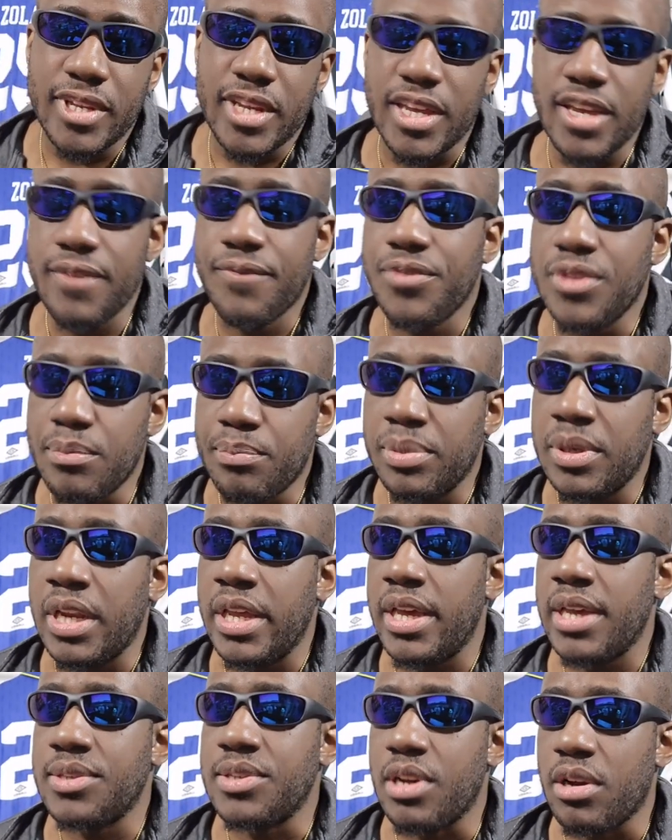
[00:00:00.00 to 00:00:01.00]
If the
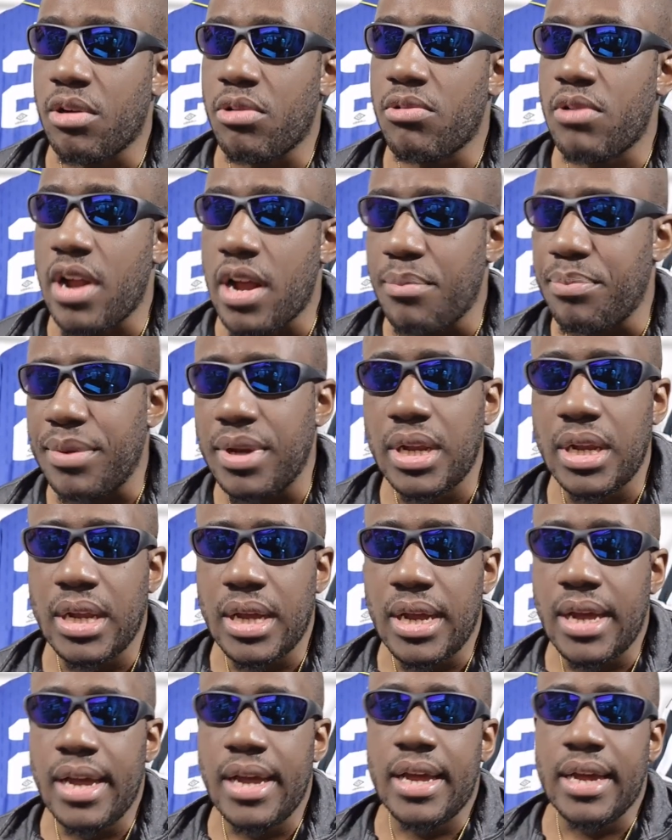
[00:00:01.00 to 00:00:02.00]
players are crap,
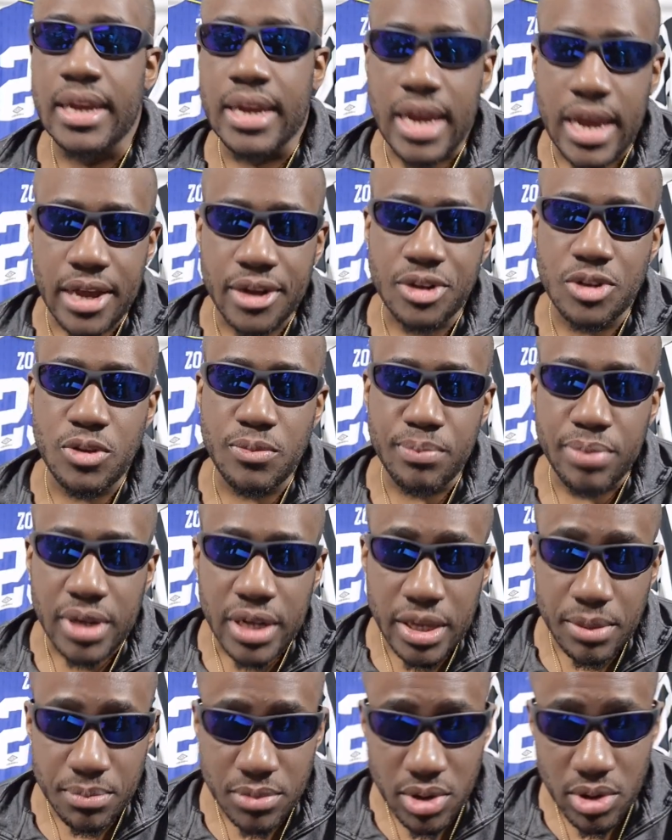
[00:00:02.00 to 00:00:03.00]
can you
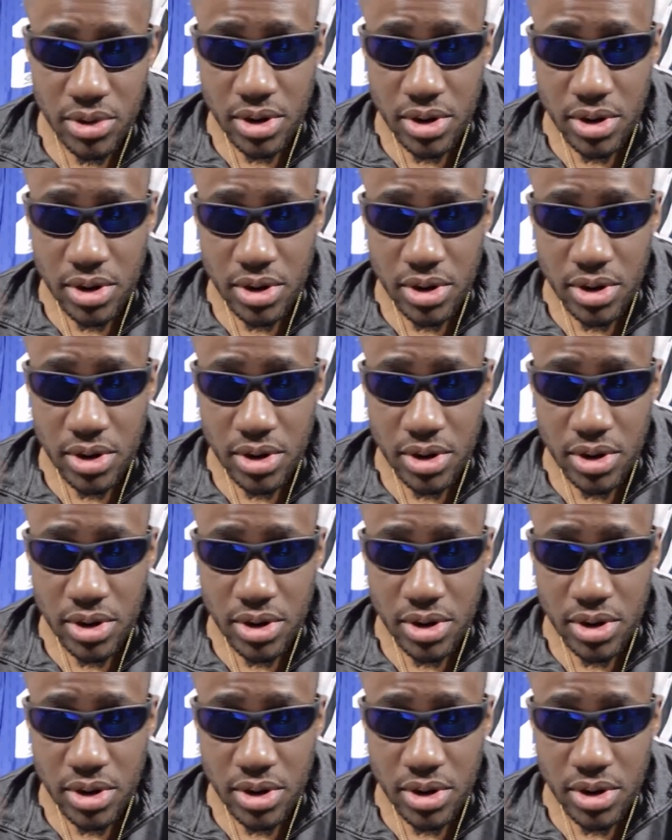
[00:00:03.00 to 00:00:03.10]
blame